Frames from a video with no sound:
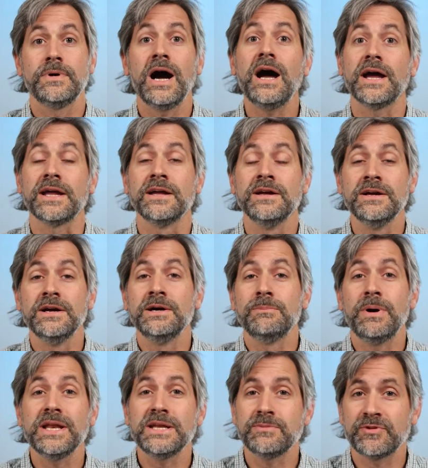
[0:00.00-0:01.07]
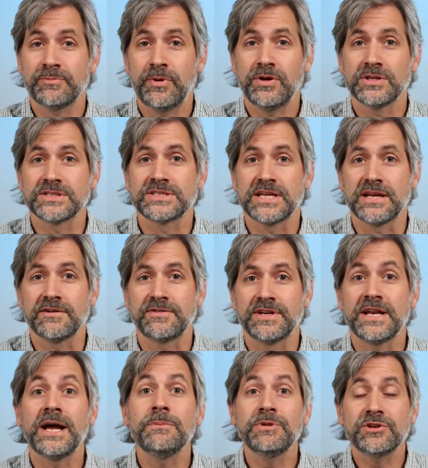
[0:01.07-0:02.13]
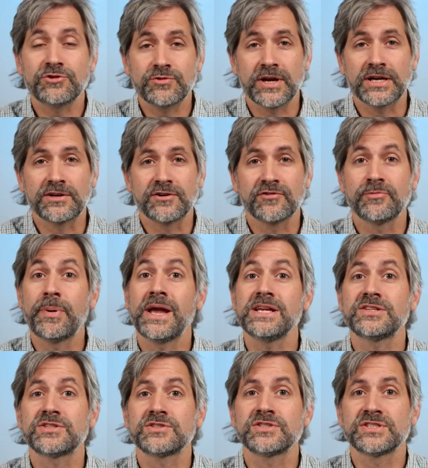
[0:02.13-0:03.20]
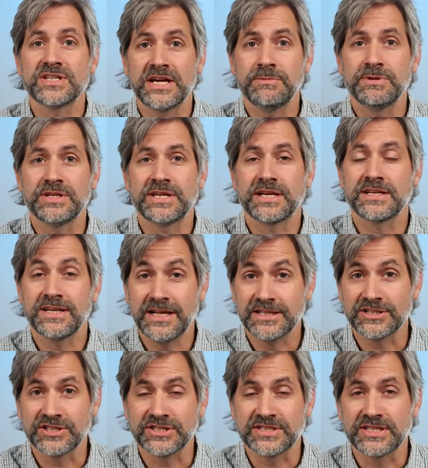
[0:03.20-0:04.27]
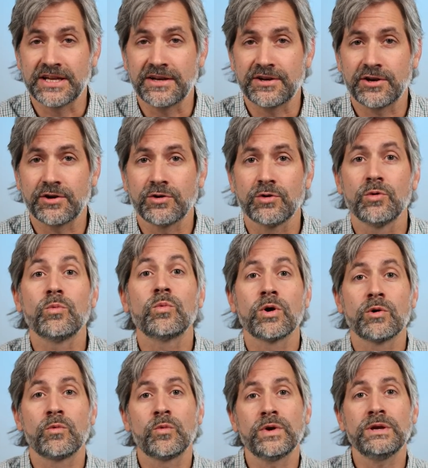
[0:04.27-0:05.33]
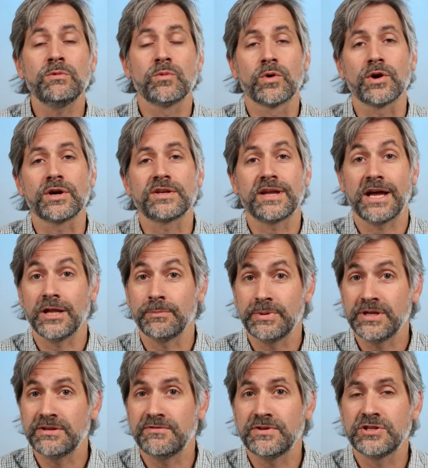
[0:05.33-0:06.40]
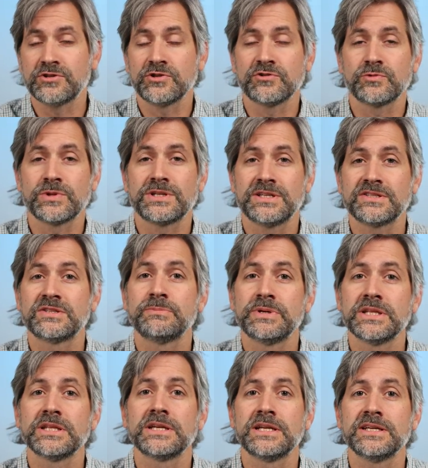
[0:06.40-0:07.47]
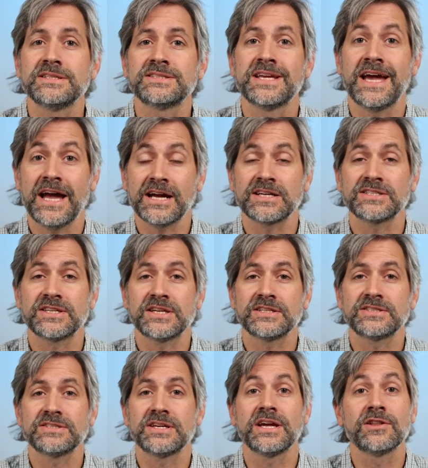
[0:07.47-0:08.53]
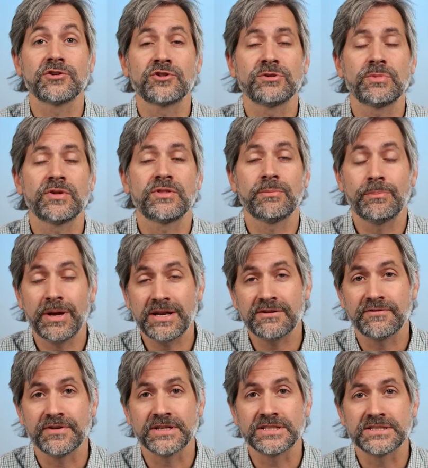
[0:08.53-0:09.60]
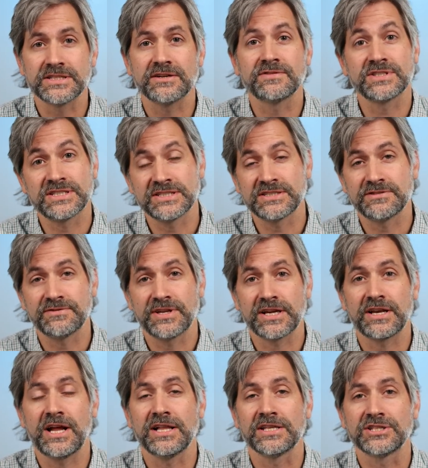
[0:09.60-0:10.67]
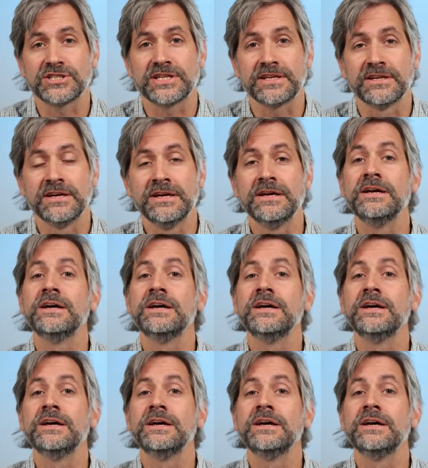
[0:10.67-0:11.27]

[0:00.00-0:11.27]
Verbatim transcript: Hi, my name is Paul Saft, and I'm the director of Pacer's Simon Technology Center, where we work to help individuals with disabilities access and learn about the benefits of assistive technology.